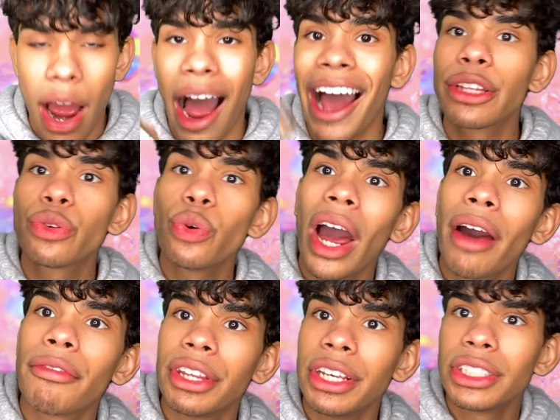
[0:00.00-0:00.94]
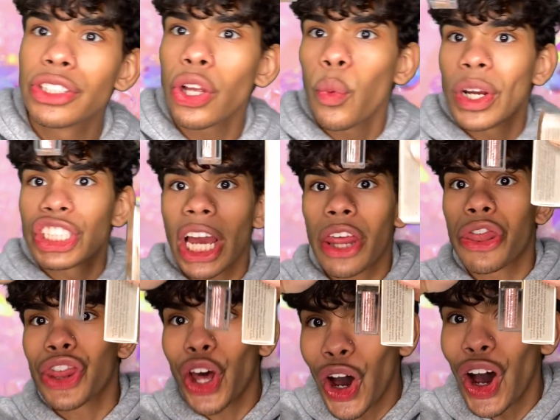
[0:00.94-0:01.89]
I do have these though, which I
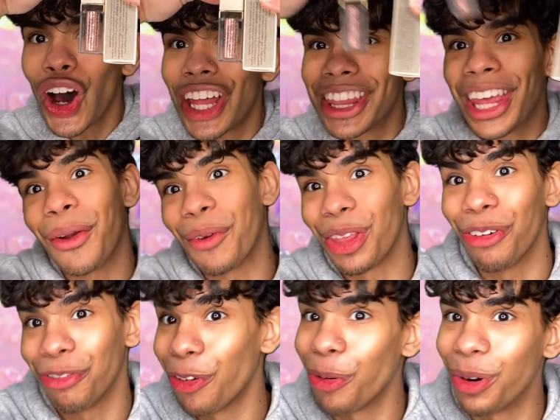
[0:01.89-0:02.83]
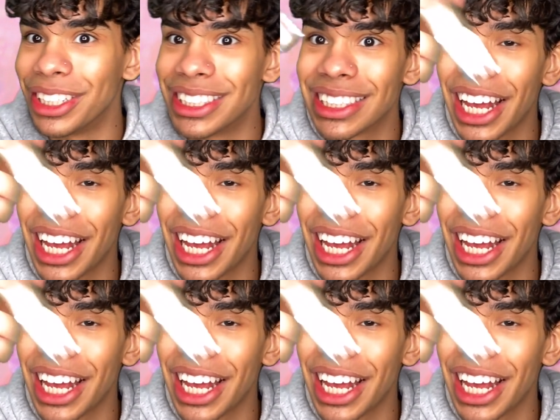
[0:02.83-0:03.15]
thought they were the full ones.